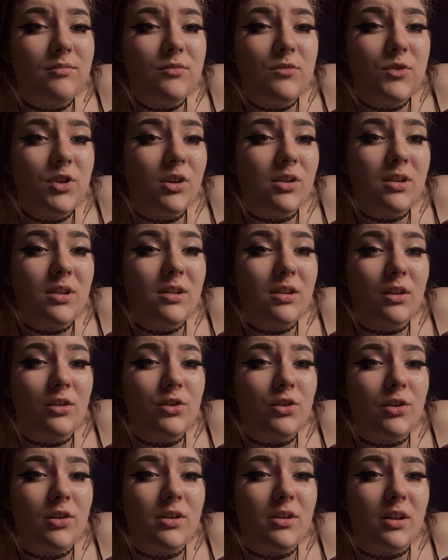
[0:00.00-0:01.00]
just as
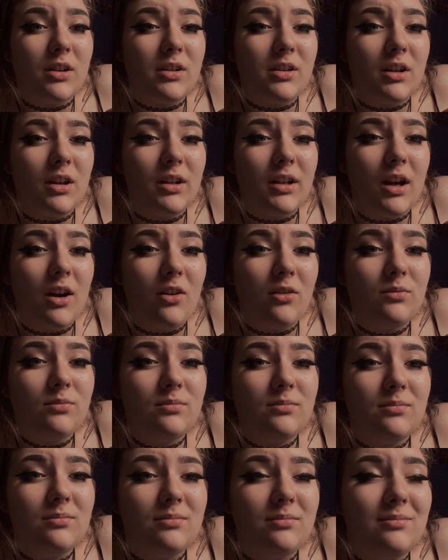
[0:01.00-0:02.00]
unsure as I started out.
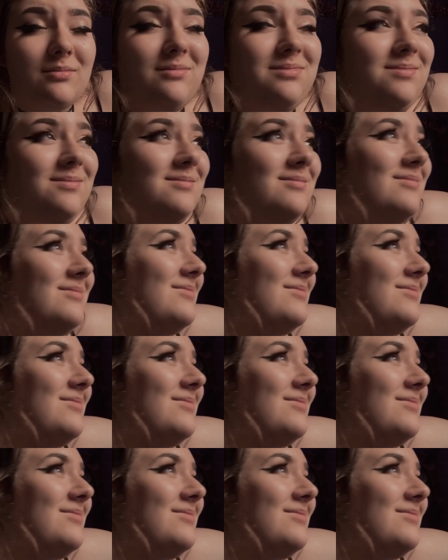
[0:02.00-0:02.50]
I'm